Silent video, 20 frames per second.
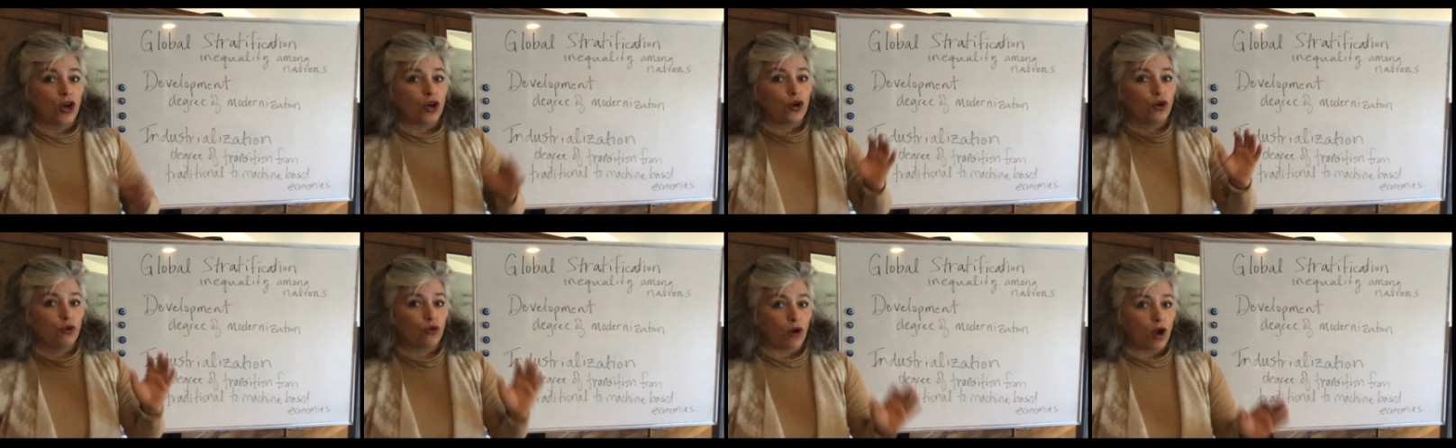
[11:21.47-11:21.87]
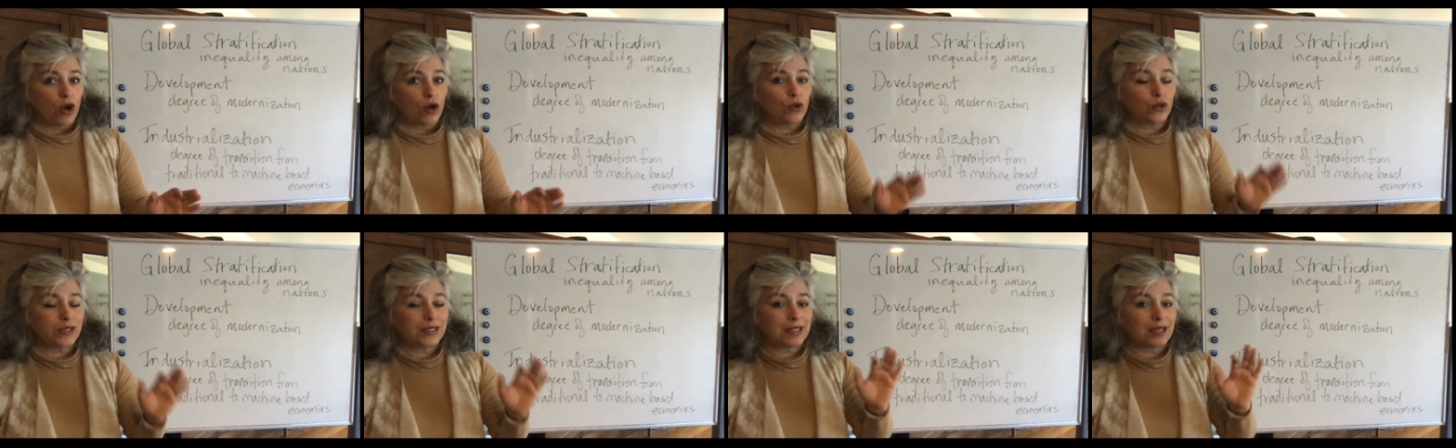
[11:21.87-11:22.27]

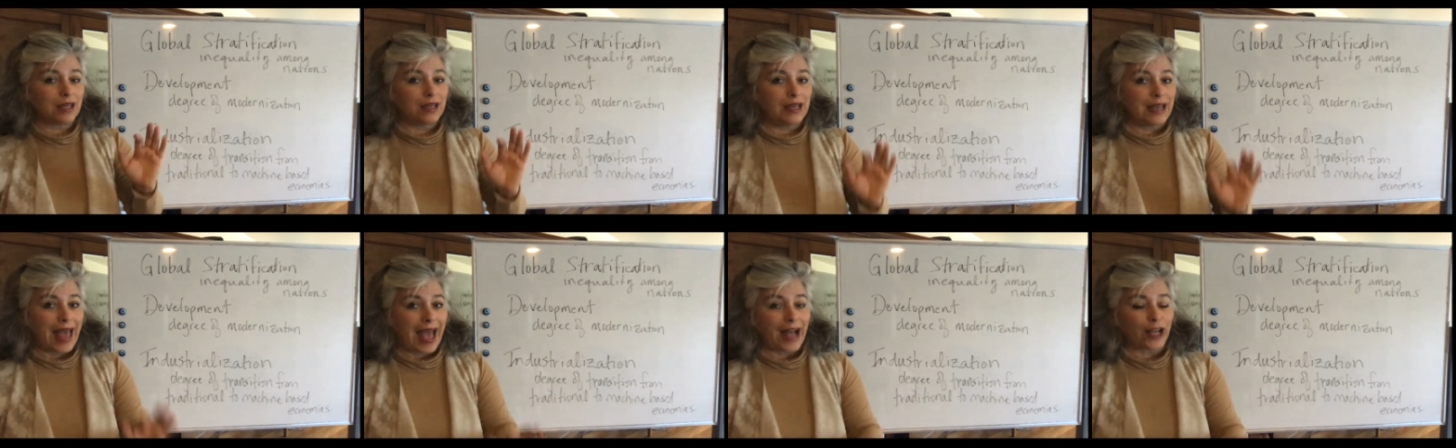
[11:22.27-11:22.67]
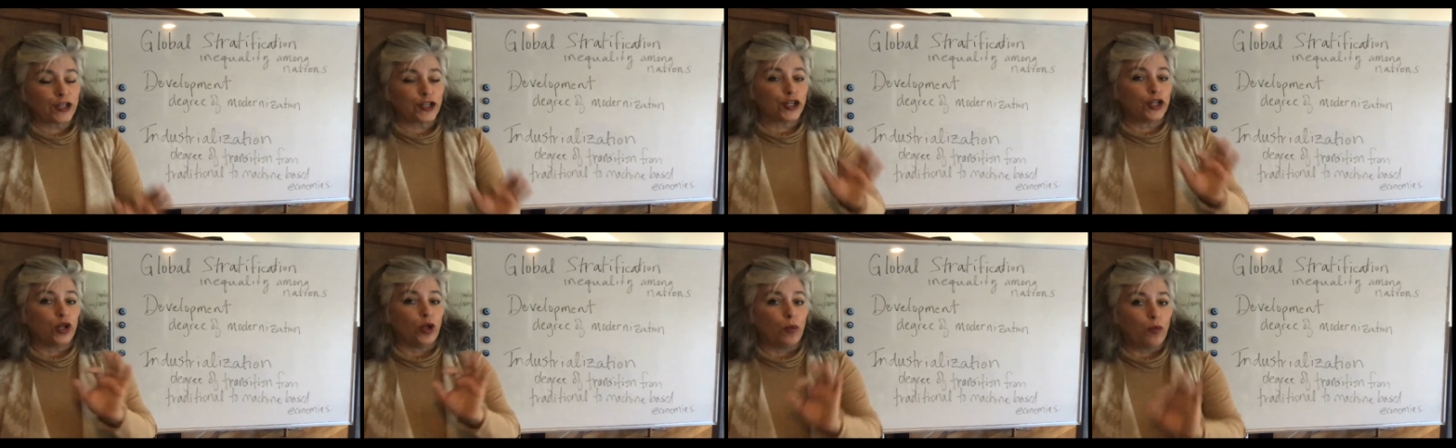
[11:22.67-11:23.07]
gross
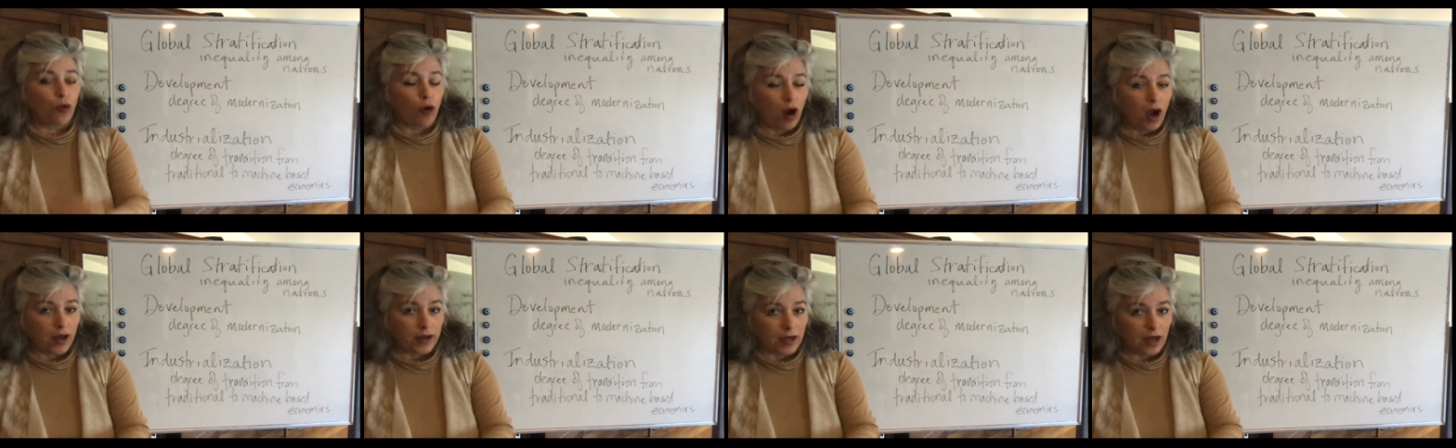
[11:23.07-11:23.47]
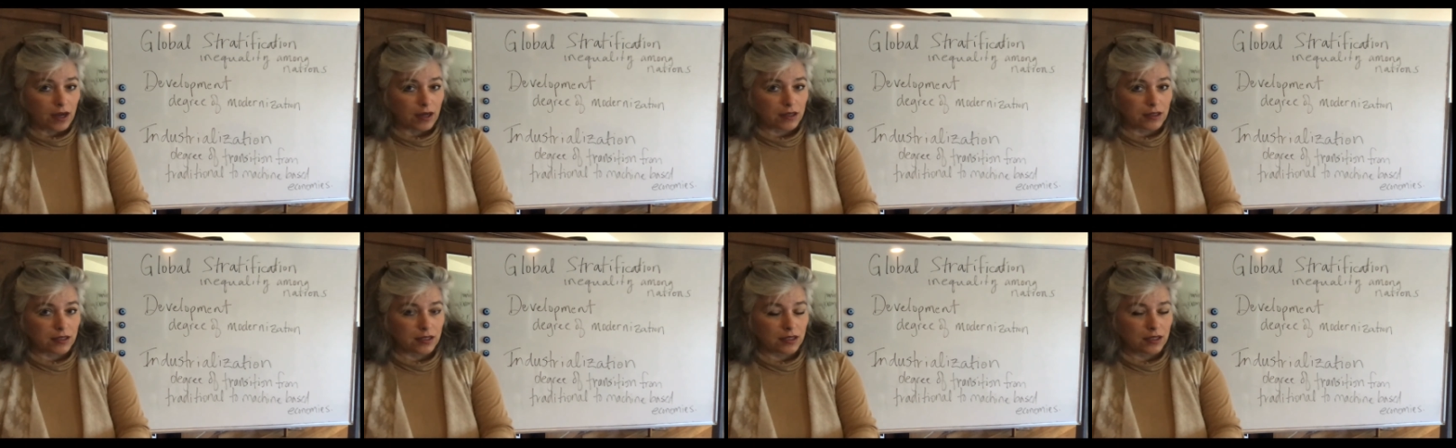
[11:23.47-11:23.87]
national
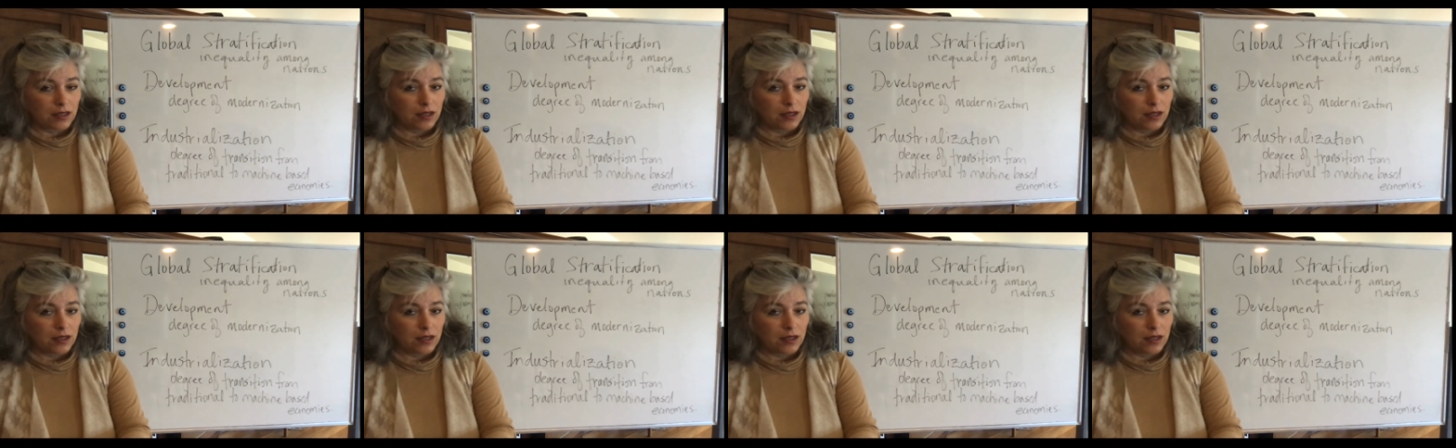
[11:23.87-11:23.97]
product.